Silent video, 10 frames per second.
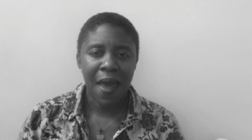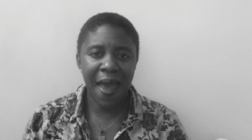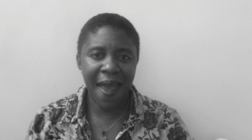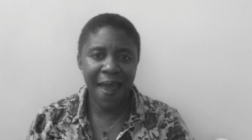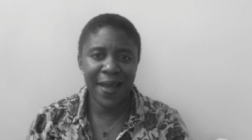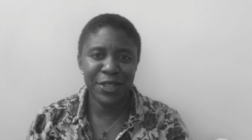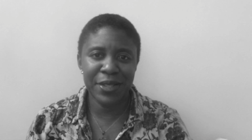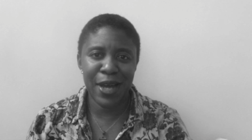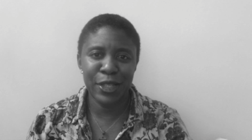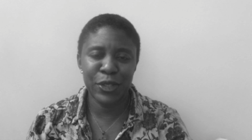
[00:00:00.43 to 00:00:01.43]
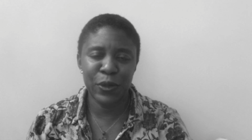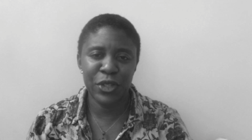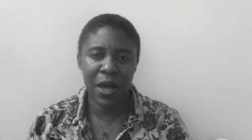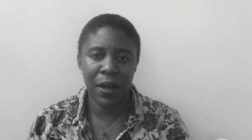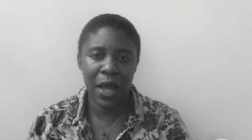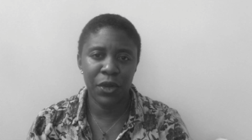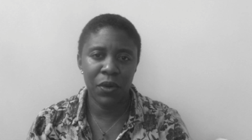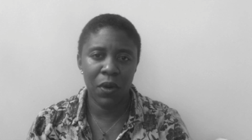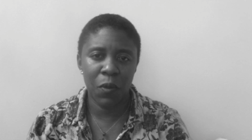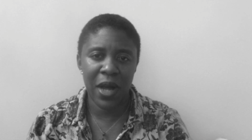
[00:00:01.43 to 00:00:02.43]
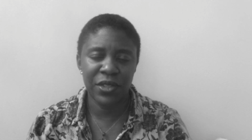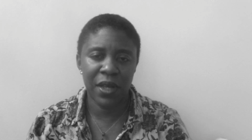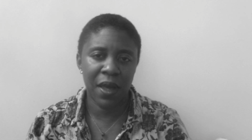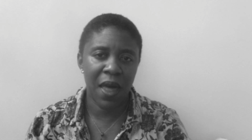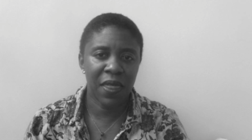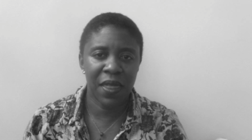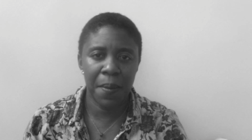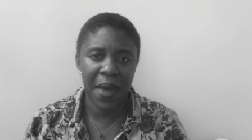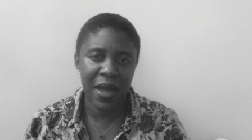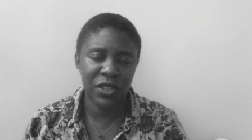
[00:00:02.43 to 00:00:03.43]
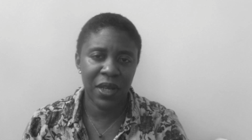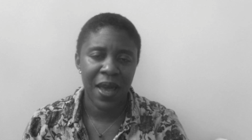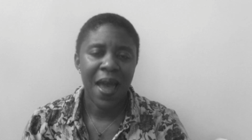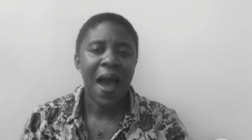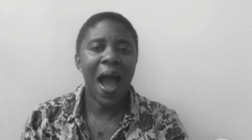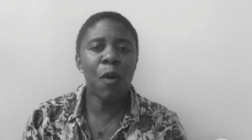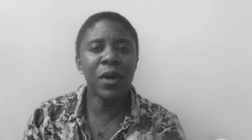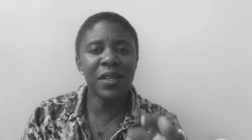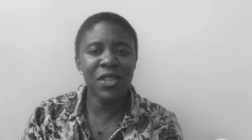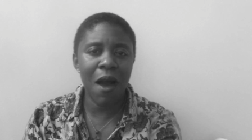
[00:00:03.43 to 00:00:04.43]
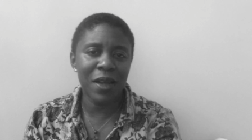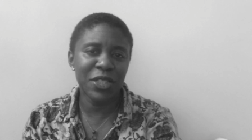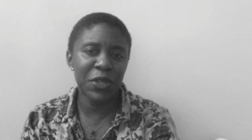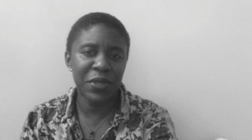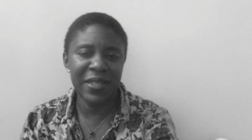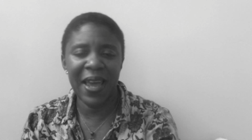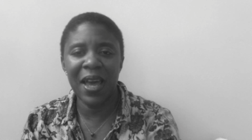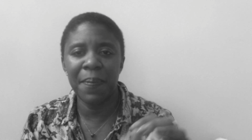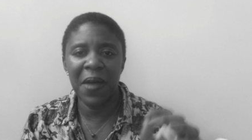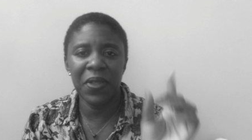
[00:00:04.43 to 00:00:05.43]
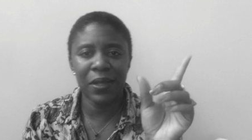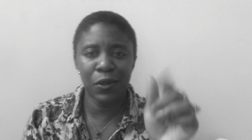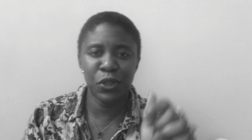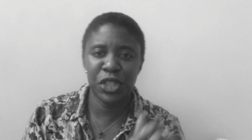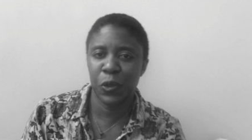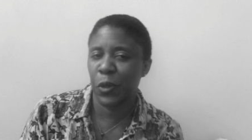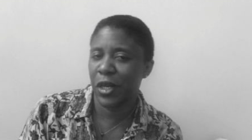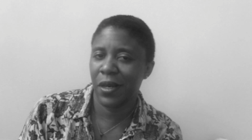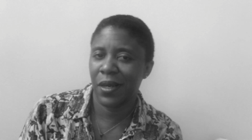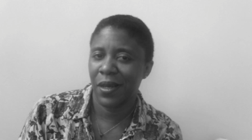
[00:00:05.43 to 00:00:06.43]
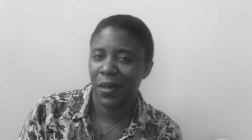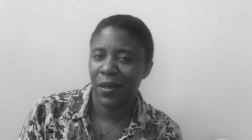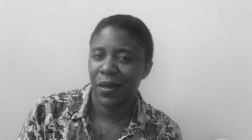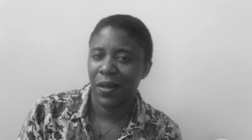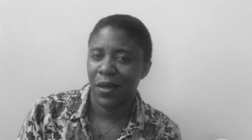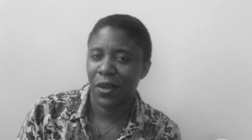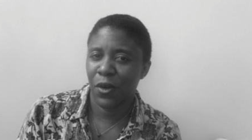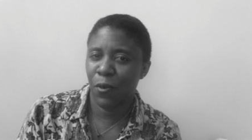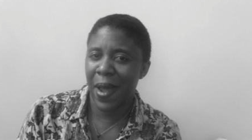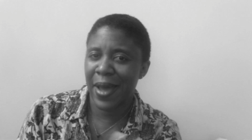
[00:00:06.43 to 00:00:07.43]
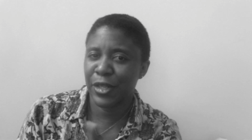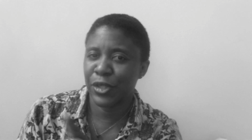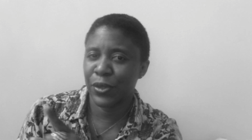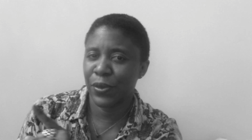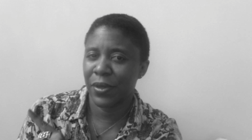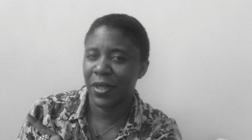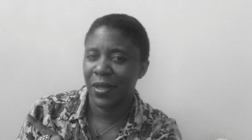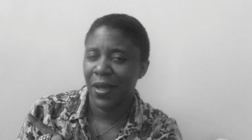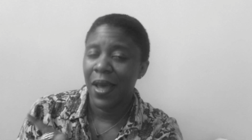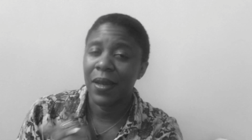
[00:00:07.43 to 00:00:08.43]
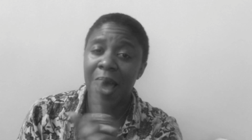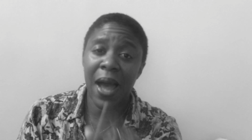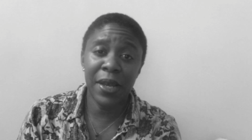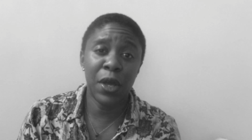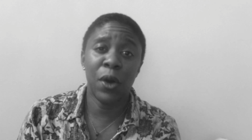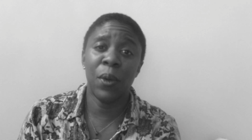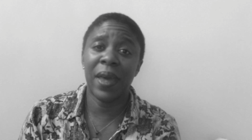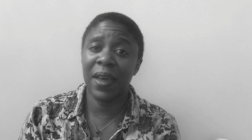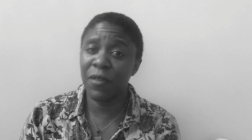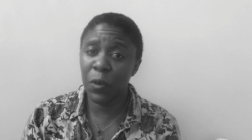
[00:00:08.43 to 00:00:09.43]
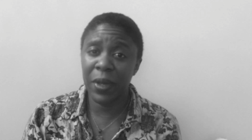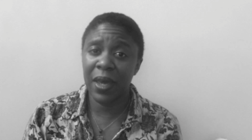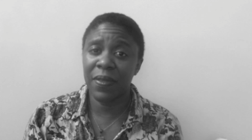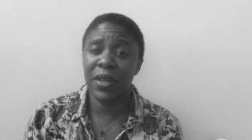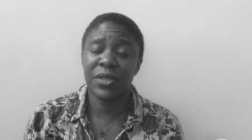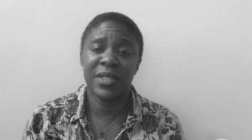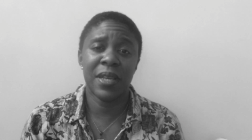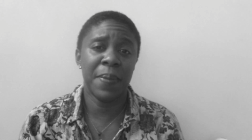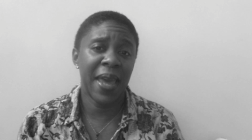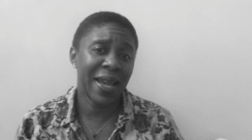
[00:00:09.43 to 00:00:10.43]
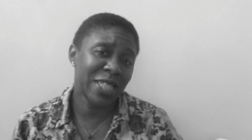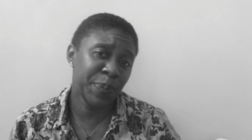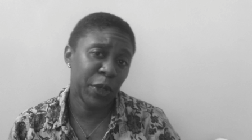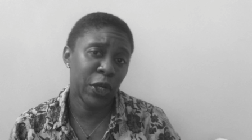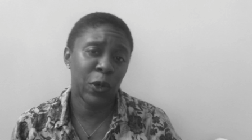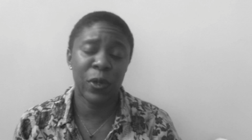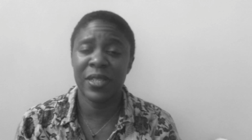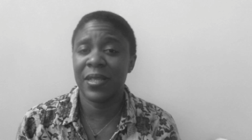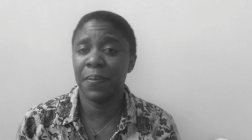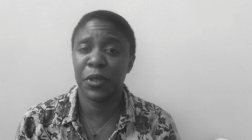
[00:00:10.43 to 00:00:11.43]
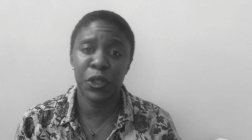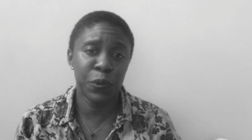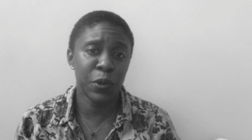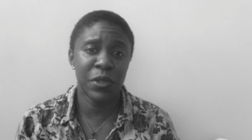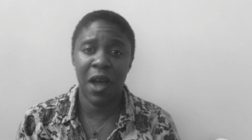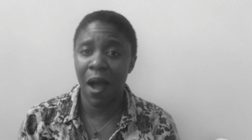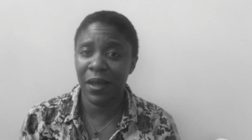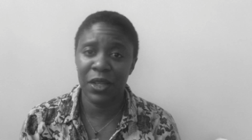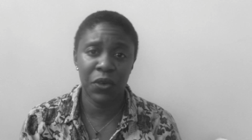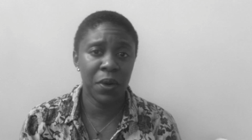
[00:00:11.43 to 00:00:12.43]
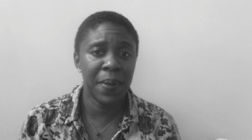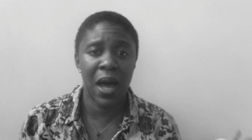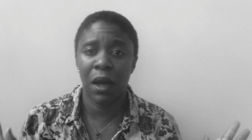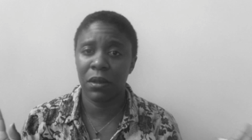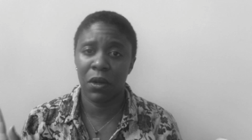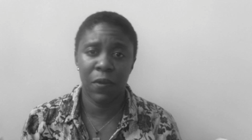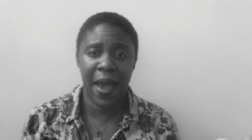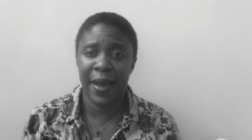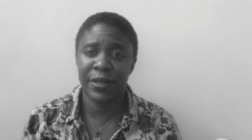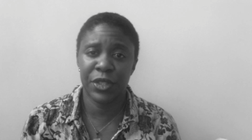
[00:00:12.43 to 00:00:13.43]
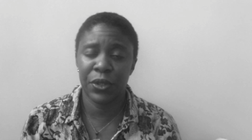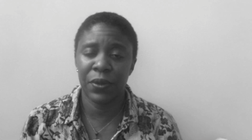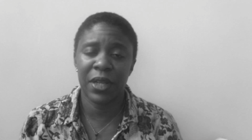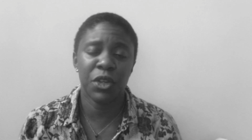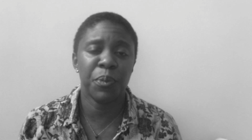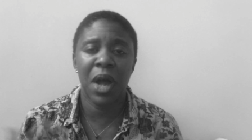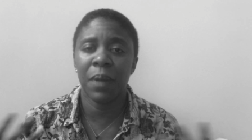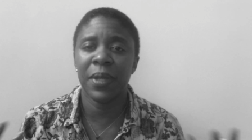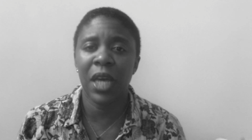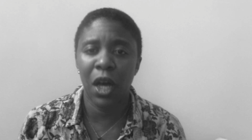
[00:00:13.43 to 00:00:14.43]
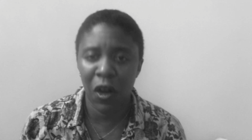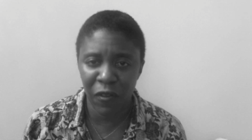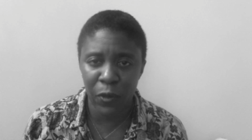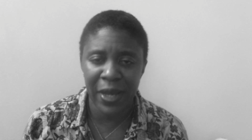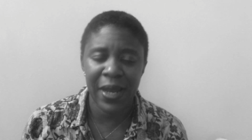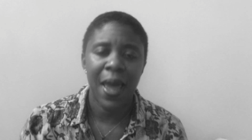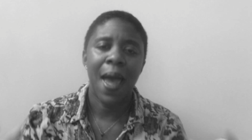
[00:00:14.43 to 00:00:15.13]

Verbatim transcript: Hey, it's Yolanda Shoshana and you are watching The Magick. I want to talk to you today about the little G word, gratitude. Now I know every week there's some expert or some guru talking to you about gratitude and you're probably over it.